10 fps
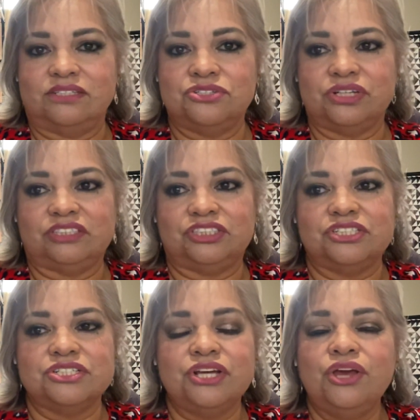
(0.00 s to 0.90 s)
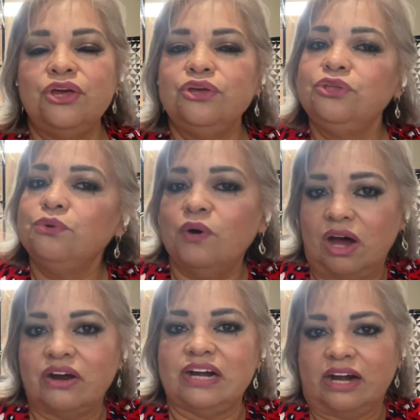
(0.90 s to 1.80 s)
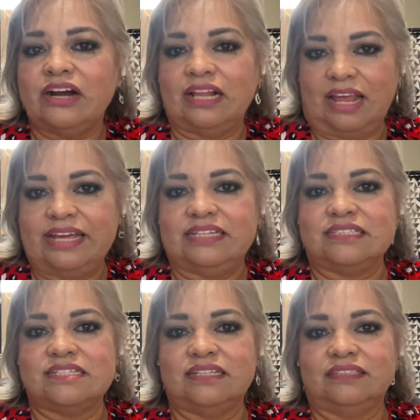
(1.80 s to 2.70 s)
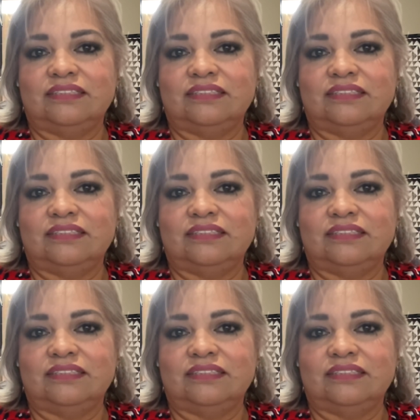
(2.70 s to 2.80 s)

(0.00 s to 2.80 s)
instructors, you are our client.